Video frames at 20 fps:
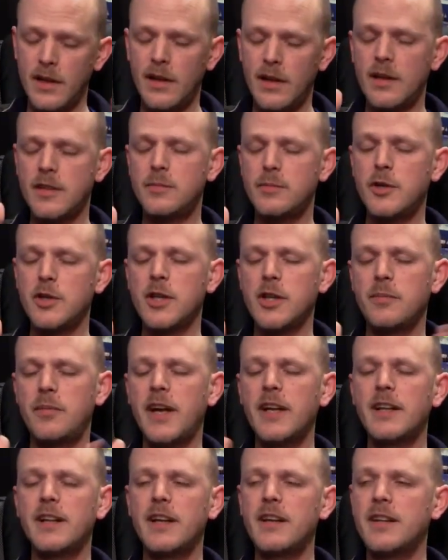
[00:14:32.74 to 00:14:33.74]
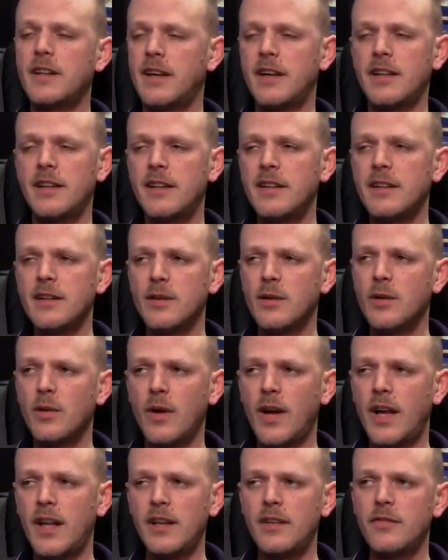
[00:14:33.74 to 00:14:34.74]
especially back then, I didn't
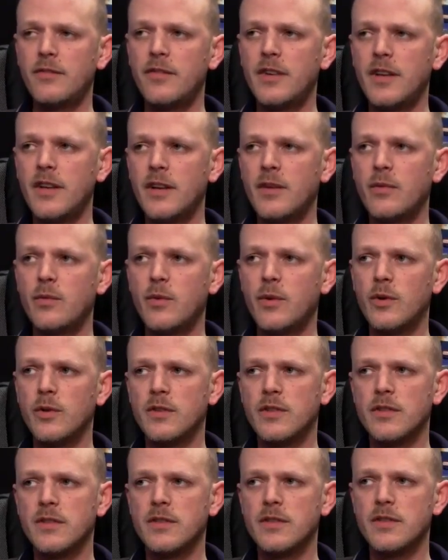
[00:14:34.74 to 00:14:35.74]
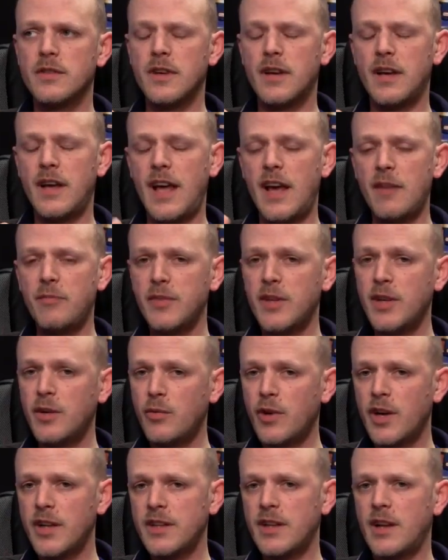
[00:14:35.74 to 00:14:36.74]
know anything what's happening
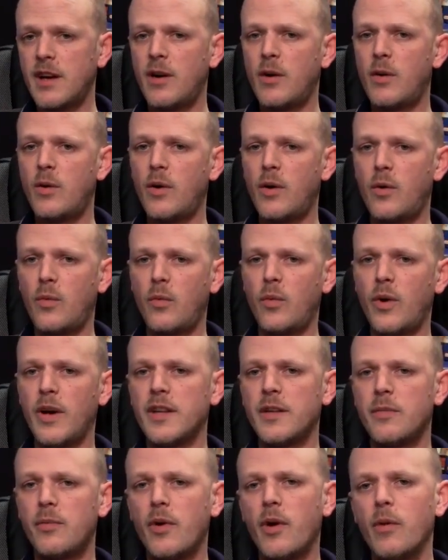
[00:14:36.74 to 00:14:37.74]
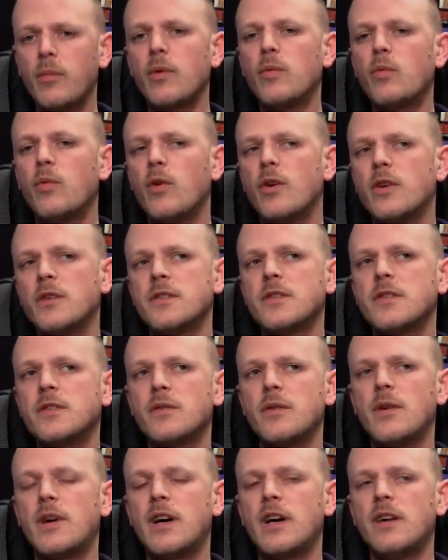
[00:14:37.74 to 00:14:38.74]
right now or where the problem was.
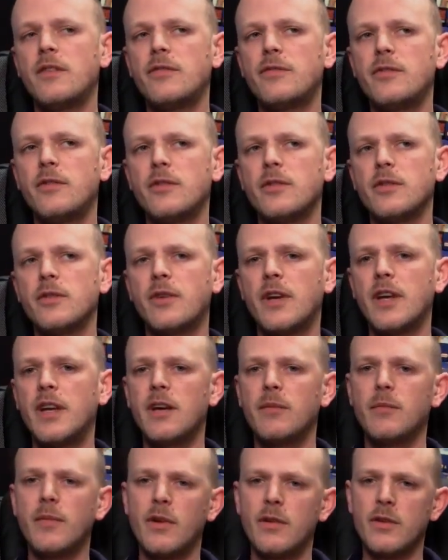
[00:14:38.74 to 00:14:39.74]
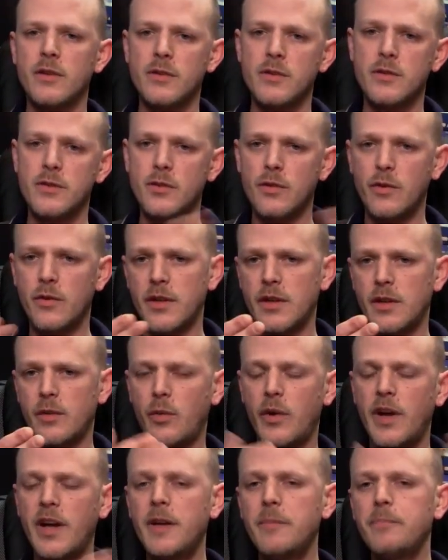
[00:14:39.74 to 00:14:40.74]
So I thought, okay, I'm gonna store it
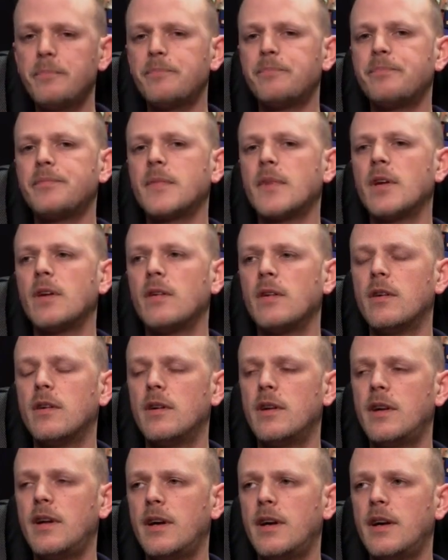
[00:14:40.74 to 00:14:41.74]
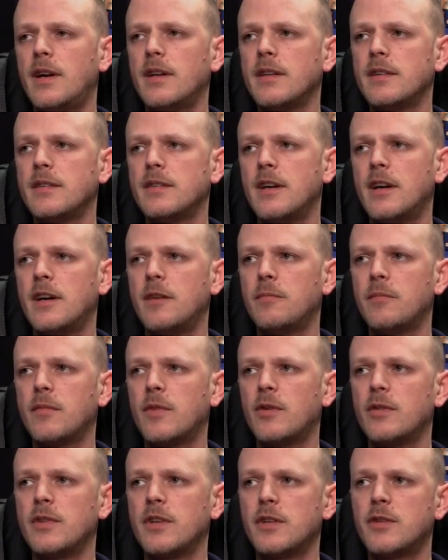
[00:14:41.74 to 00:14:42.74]
away, and I'm
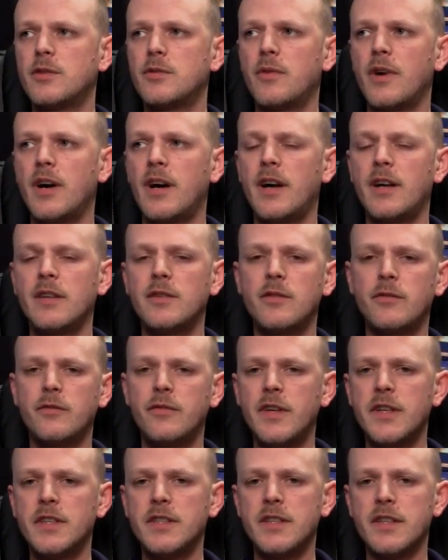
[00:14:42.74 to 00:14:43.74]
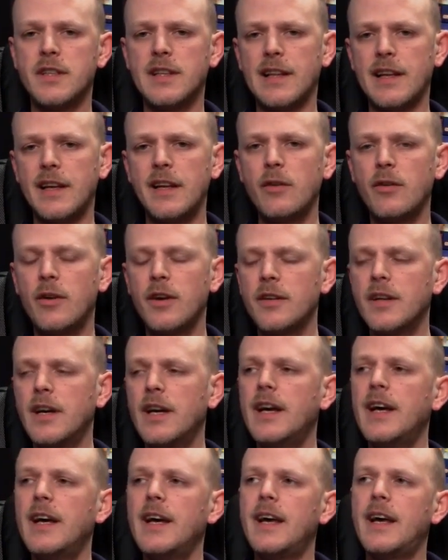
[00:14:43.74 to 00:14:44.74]
gonna try to fix it later on.
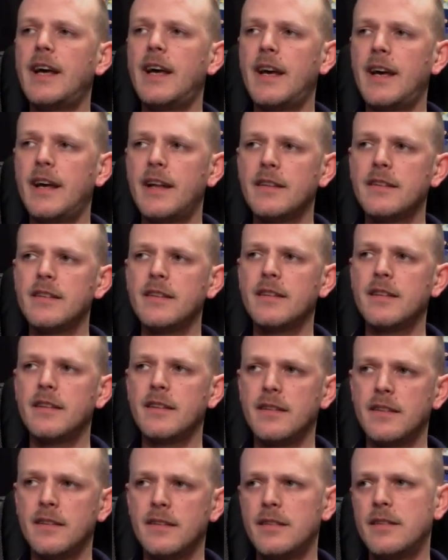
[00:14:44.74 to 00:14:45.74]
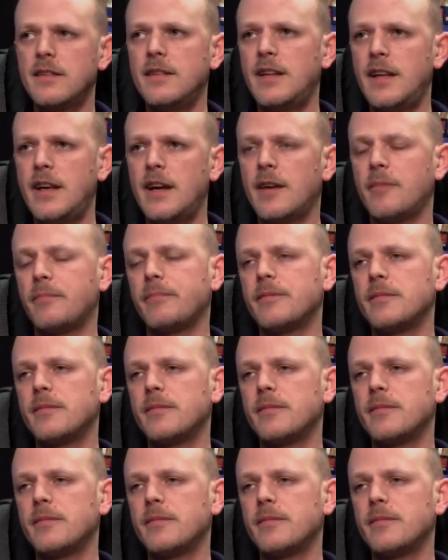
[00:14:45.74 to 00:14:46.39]
And yeah,